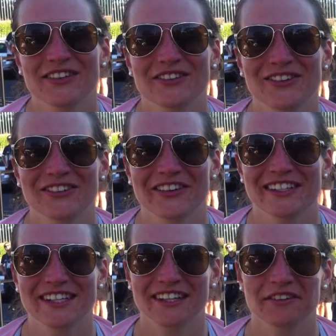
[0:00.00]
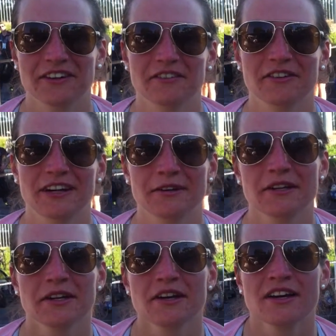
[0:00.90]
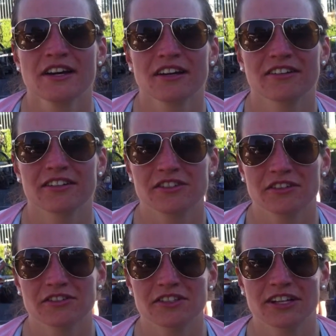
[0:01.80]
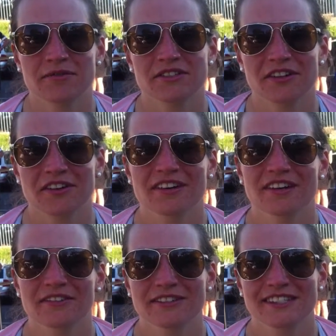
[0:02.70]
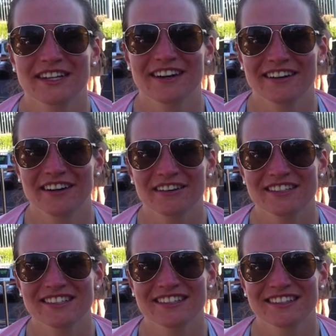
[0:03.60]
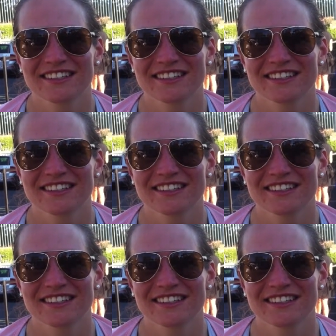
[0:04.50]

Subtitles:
I think they're quite a strong team, so we'll see how it goes.